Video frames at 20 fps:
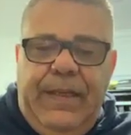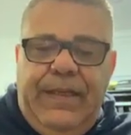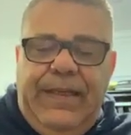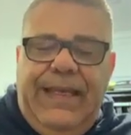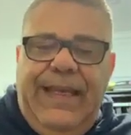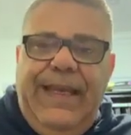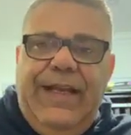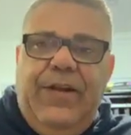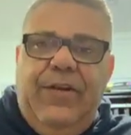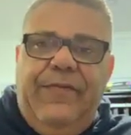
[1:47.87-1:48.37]

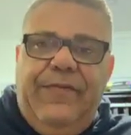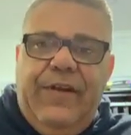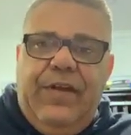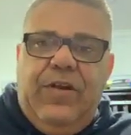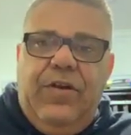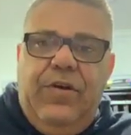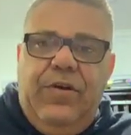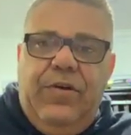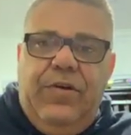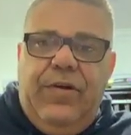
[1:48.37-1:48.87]
kick off a
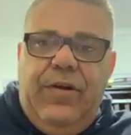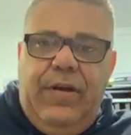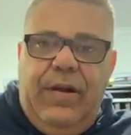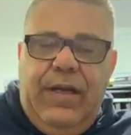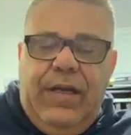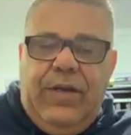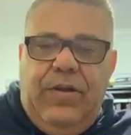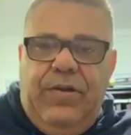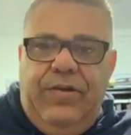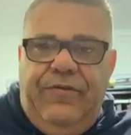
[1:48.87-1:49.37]

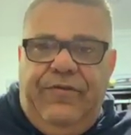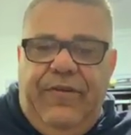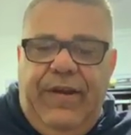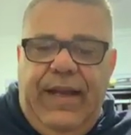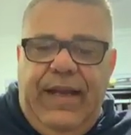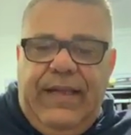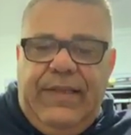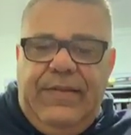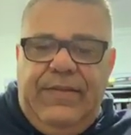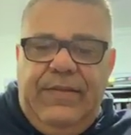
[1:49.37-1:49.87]

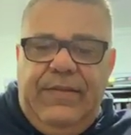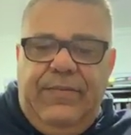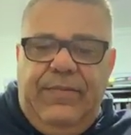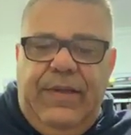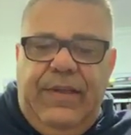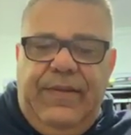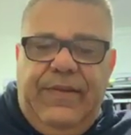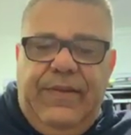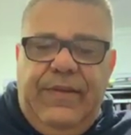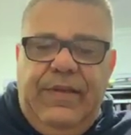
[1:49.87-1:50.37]
contract
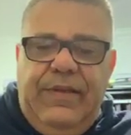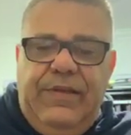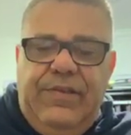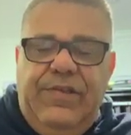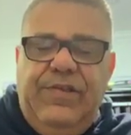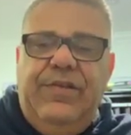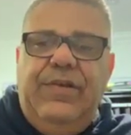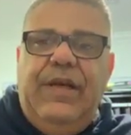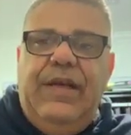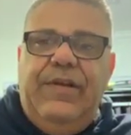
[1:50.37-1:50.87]
with
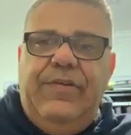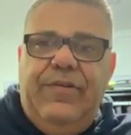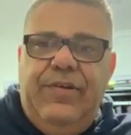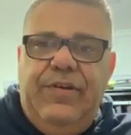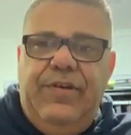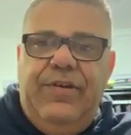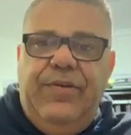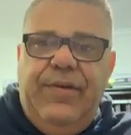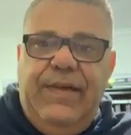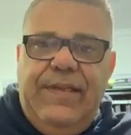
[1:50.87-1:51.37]

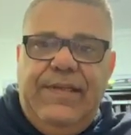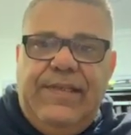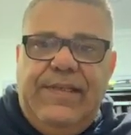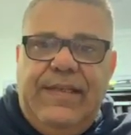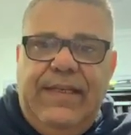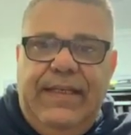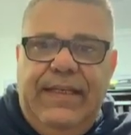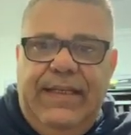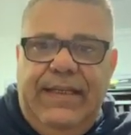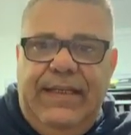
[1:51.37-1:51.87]
200
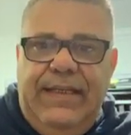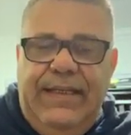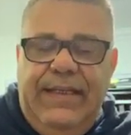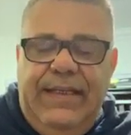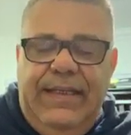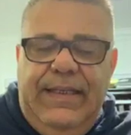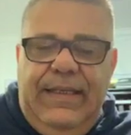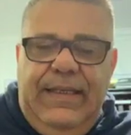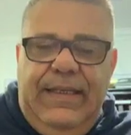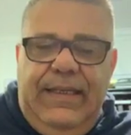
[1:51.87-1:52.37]
USD
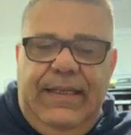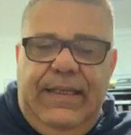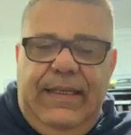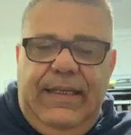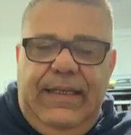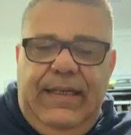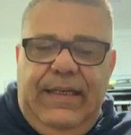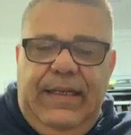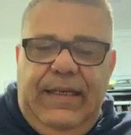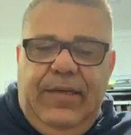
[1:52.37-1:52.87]

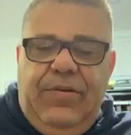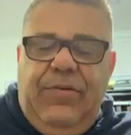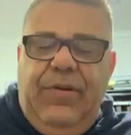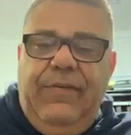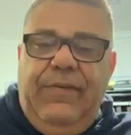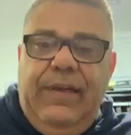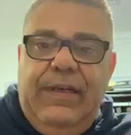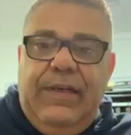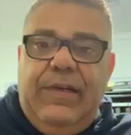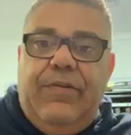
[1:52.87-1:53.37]
in
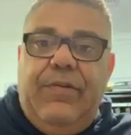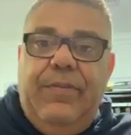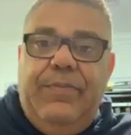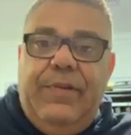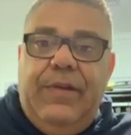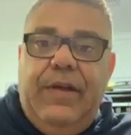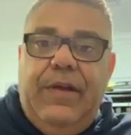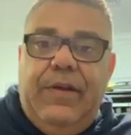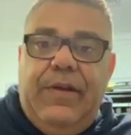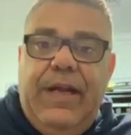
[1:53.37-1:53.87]
equivalent
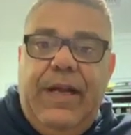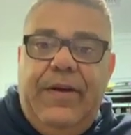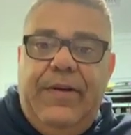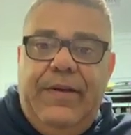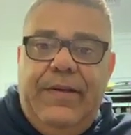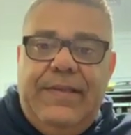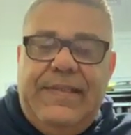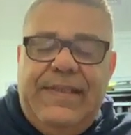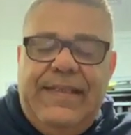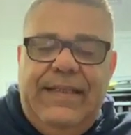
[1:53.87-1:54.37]

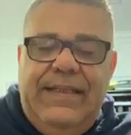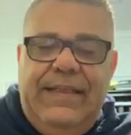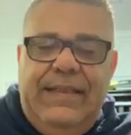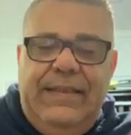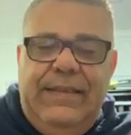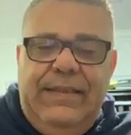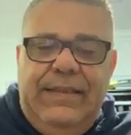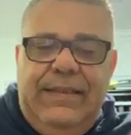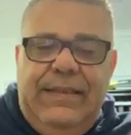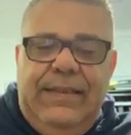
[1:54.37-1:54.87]

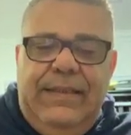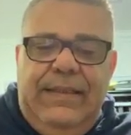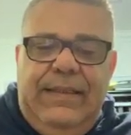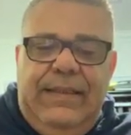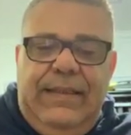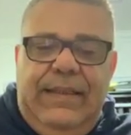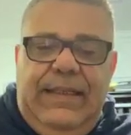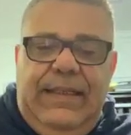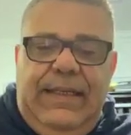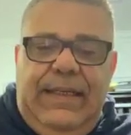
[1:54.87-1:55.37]
cryptocurrency,
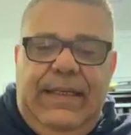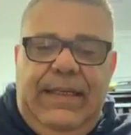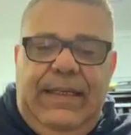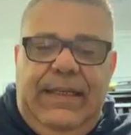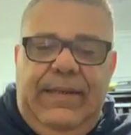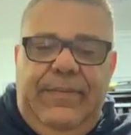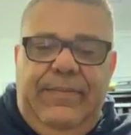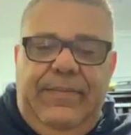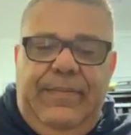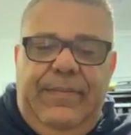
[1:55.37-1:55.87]

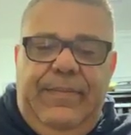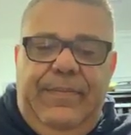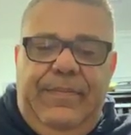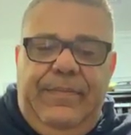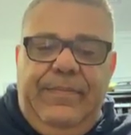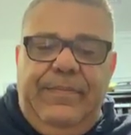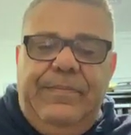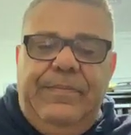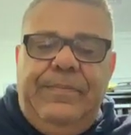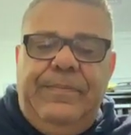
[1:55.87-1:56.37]
and
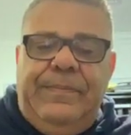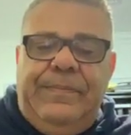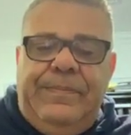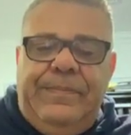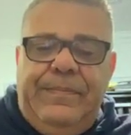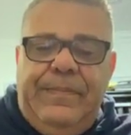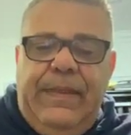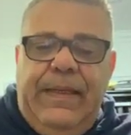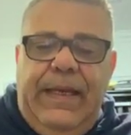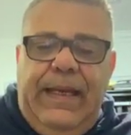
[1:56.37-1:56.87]

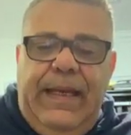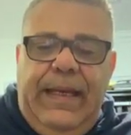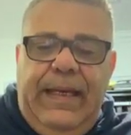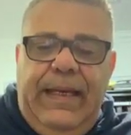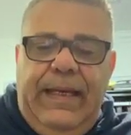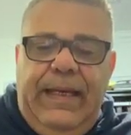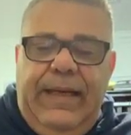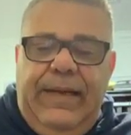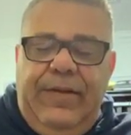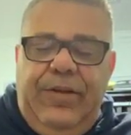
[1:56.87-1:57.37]

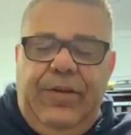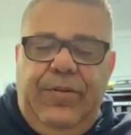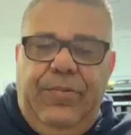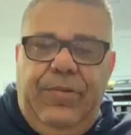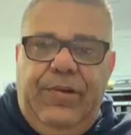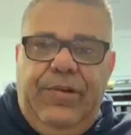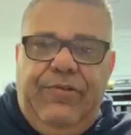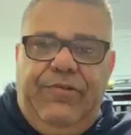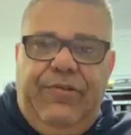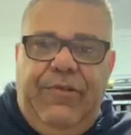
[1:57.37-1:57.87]
you
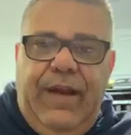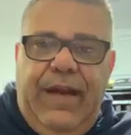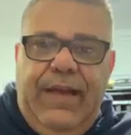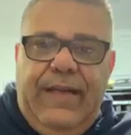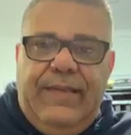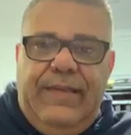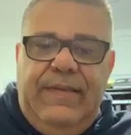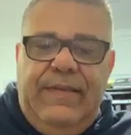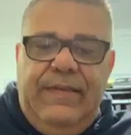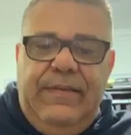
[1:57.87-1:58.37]
would
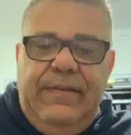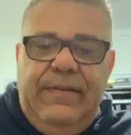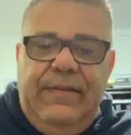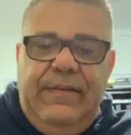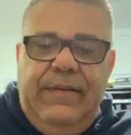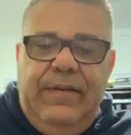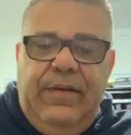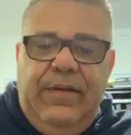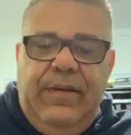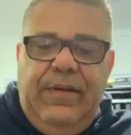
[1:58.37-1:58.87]
attract
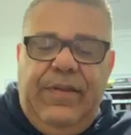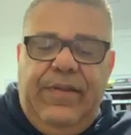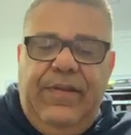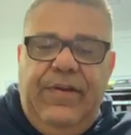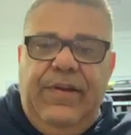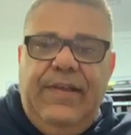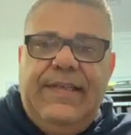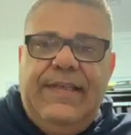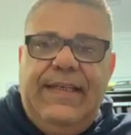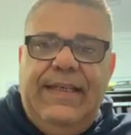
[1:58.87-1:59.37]
on a
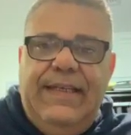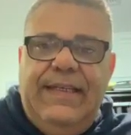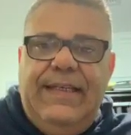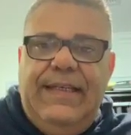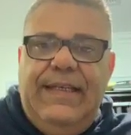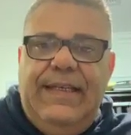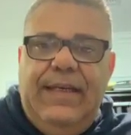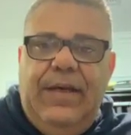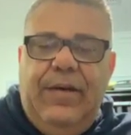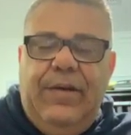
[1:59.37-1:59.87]

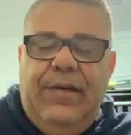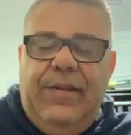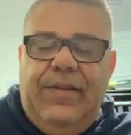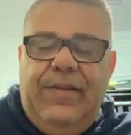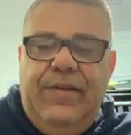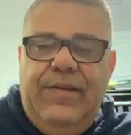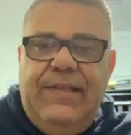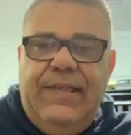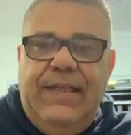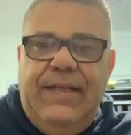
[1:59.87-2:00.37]

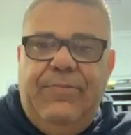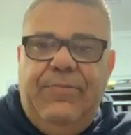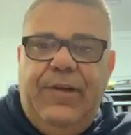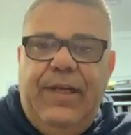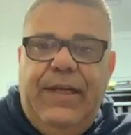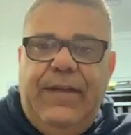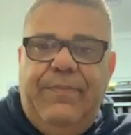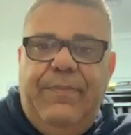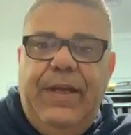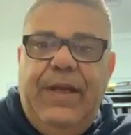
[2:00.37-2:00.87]

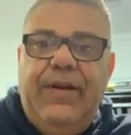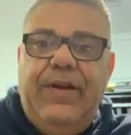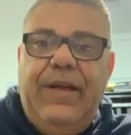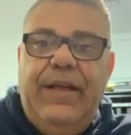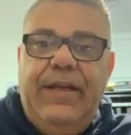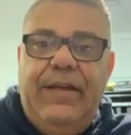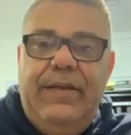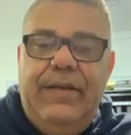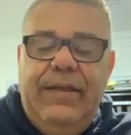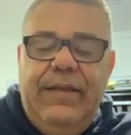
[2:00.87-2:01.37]
13-week
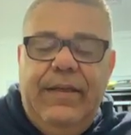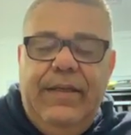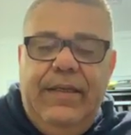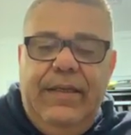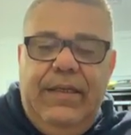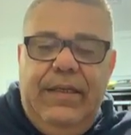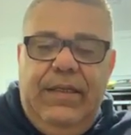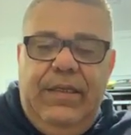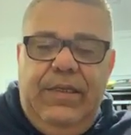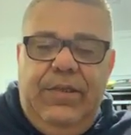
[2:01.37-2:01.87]
period,
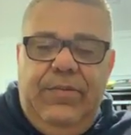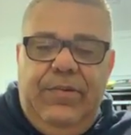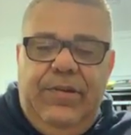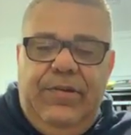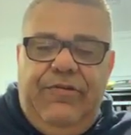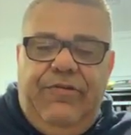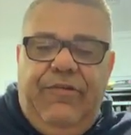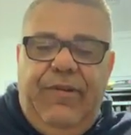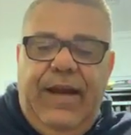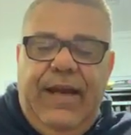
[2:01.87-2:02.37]
you would
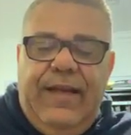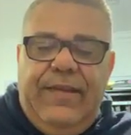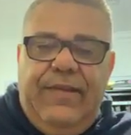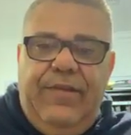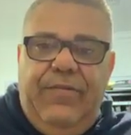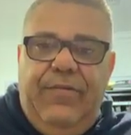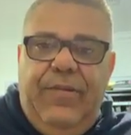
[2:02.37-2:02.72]
attract the